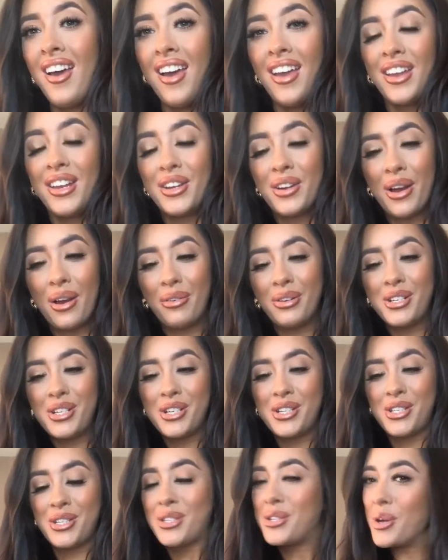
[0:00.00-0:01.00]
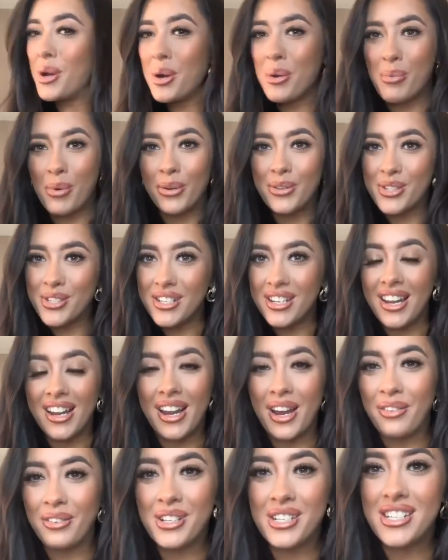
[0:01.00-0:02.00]
you know, I was just so buzzing, and
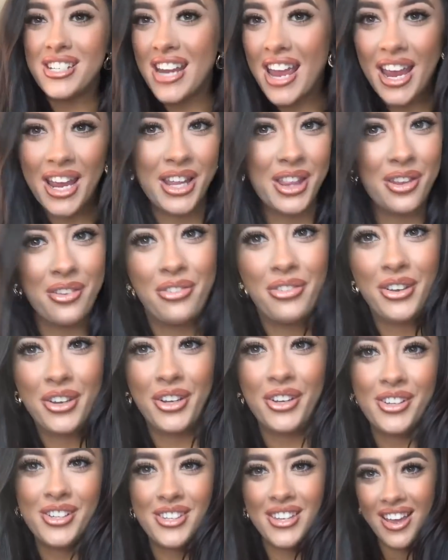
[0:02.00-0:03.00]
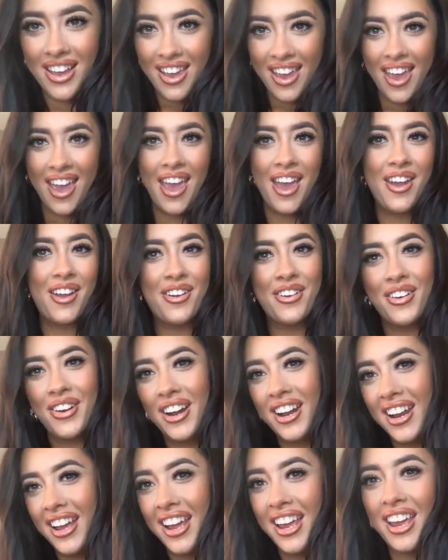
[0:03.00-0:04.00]
I was checking the views like every
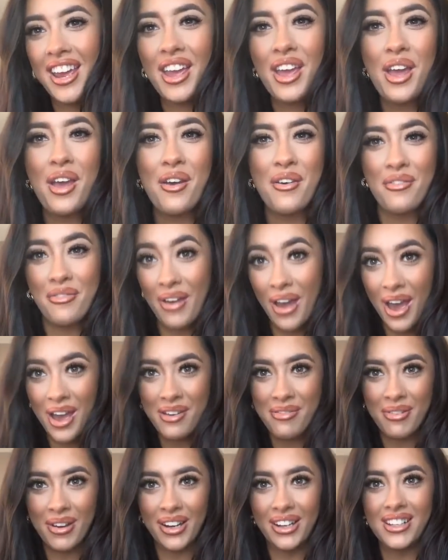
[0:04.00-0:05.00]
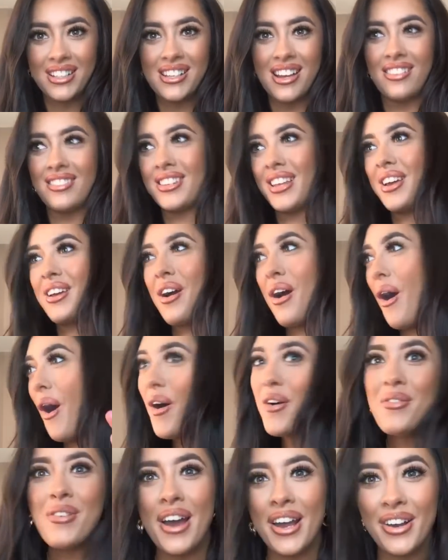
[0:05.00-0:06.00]
like 5 minutes, and I was like,
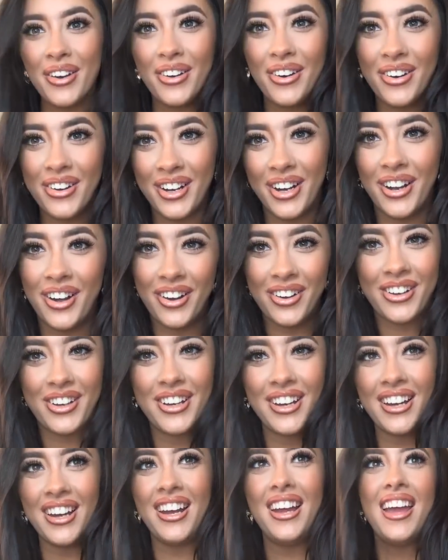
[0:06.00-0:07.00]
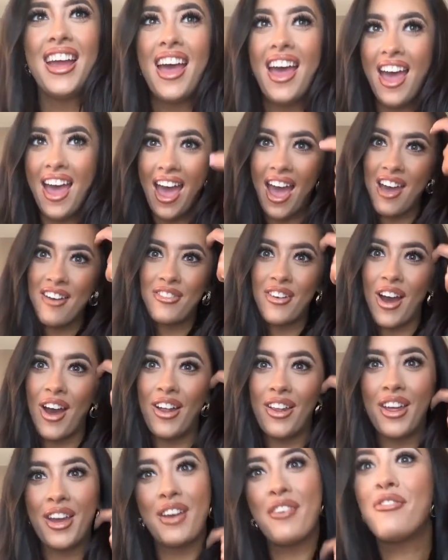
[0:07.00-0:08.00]
oh my god, look, I've got
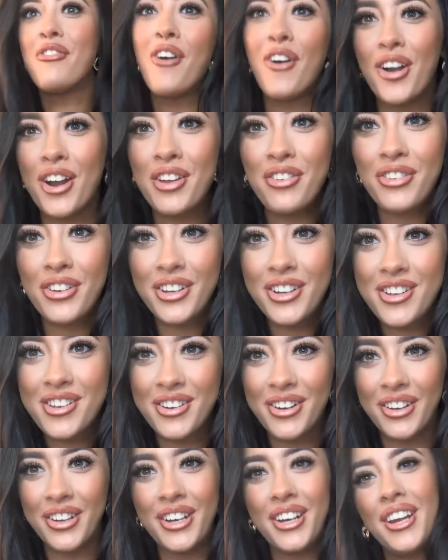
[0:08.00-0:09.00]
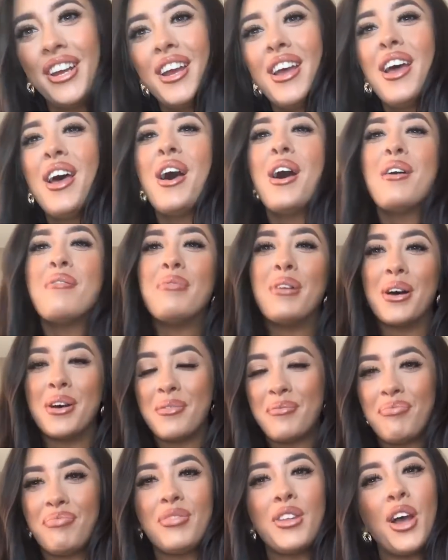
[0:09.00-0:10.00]
like 40 views now.
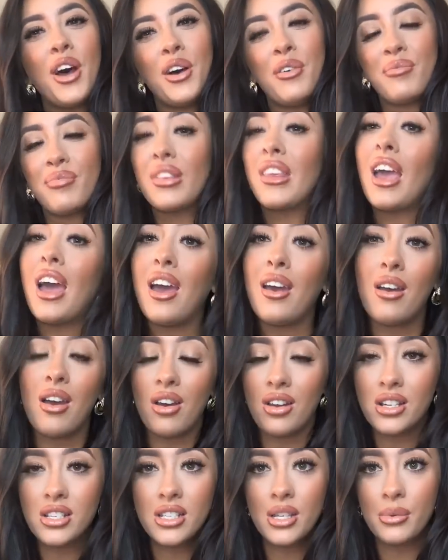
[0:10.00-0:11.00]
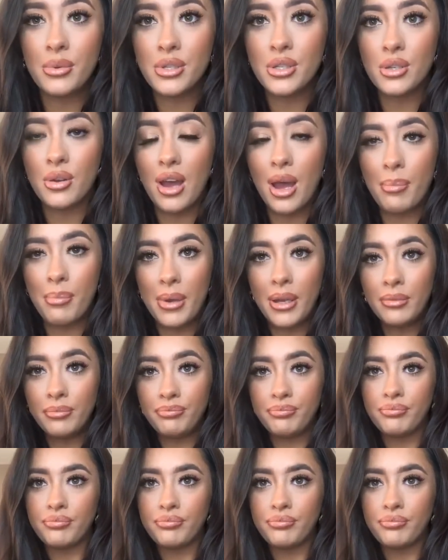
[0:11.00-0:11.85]
But no, I honestly was so happy,